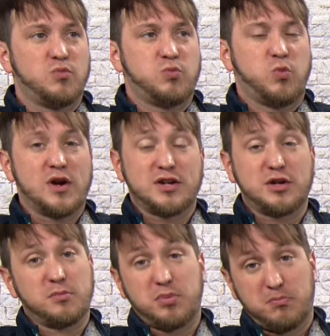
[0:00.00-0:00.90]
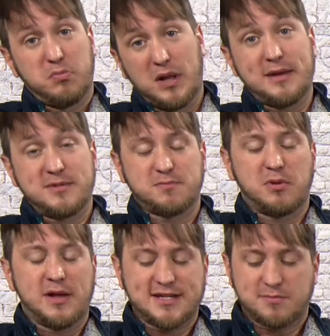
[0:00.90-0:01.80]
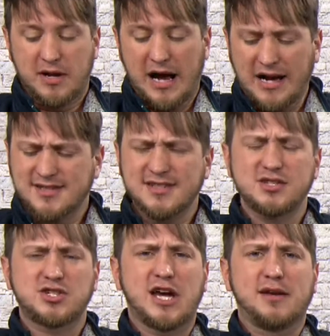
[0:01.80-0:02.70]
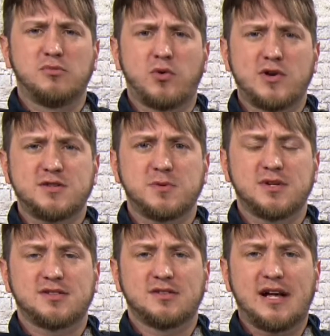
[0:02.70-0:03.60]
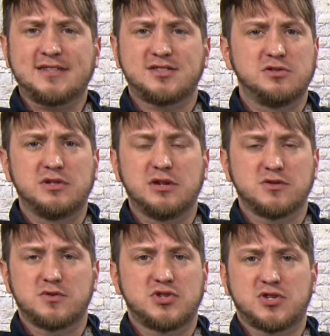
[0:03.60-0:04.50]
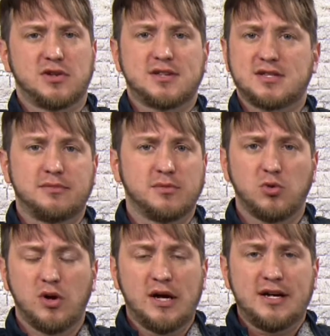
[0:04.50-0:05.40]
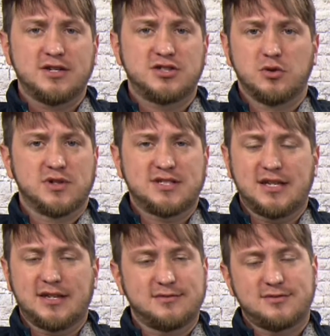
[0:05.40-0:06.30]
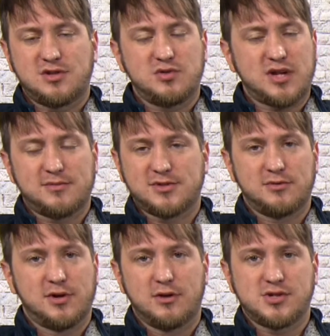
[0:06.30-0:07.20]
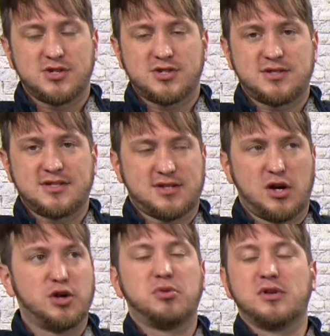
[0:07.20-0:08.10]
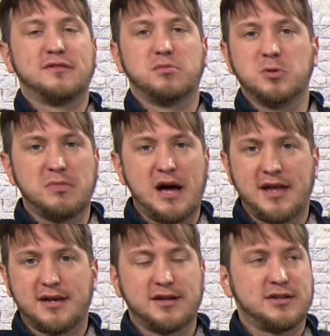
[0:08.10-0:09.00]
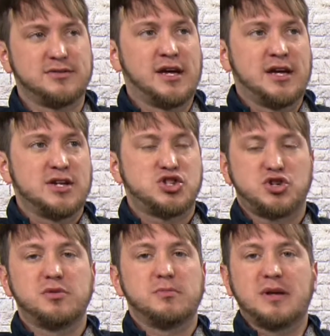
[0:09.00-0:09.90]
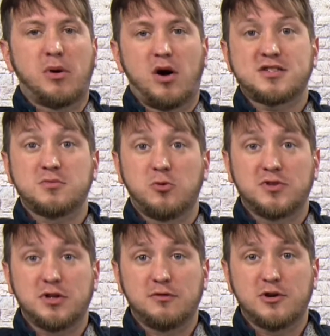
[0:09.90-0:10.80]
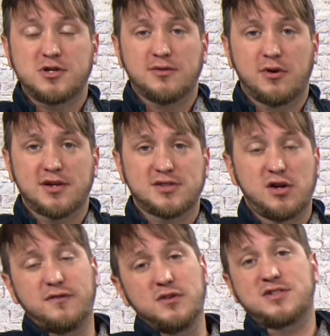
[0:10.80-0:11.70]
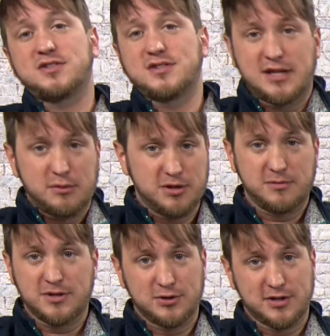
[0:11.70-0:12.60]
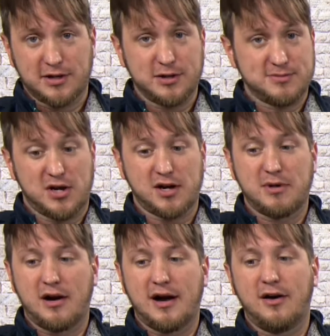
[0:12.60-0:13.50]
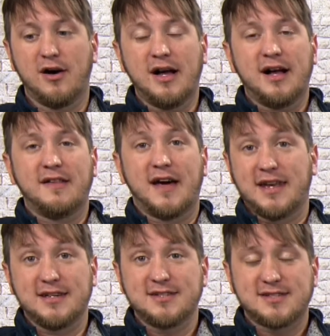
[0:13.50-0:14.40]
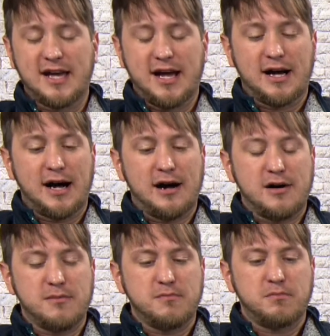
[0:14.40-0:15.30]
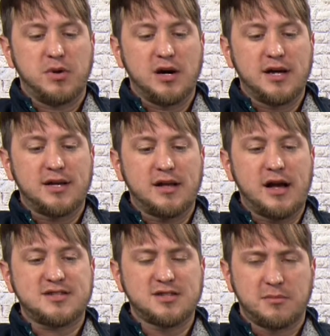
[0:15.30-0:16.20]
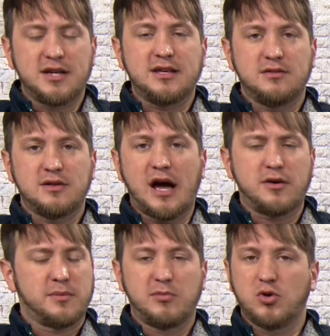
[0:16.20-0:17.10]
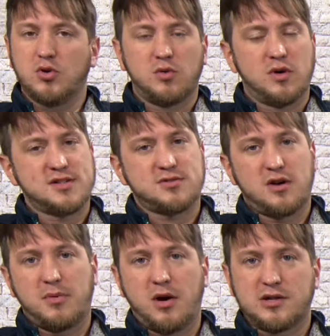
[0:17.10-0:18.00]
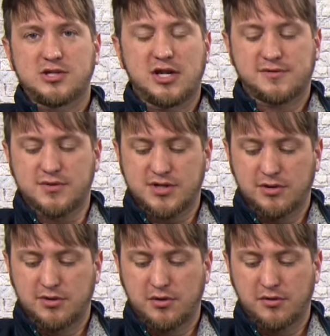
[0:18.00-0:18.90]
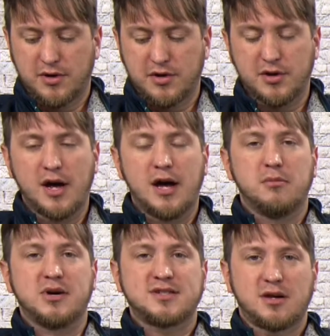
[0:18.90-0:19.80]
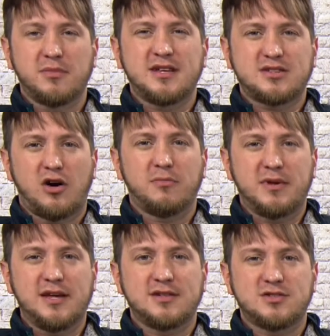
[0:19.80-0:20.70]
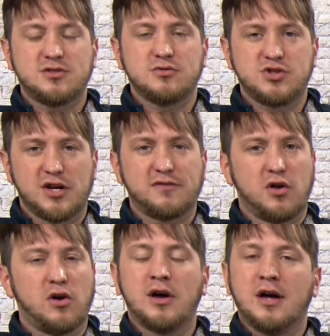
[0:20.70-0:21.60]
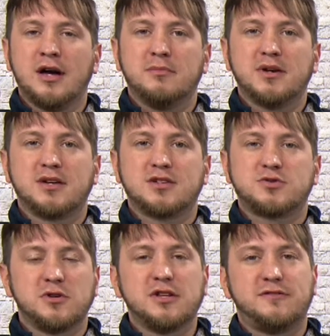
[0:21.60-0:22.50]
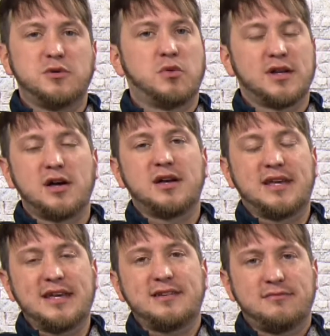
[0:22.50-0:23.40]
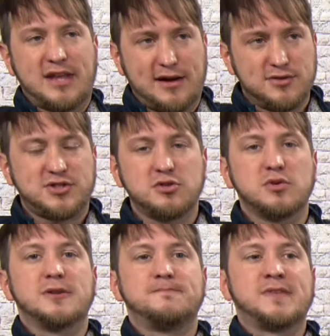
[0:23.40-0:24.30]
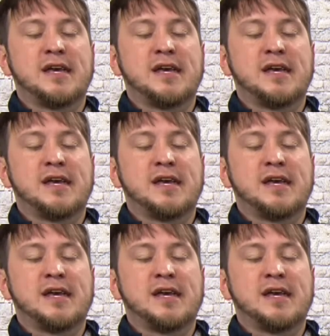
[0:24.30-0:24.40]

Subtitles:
where your blame is placed. But I said Chad Morris because the last 2 years are just unacceptable. 2-10, 2 times in a row is unbelievably bad and shouldn't be possible at the University of Arkansas. If you listen to Sam Pittman, you can hear him talk about how that is. But somebody, I don't remember who it was, so I apologize for stealing your thunder, but somebody talked me into Jeff Long, because really, if you want to get down to it,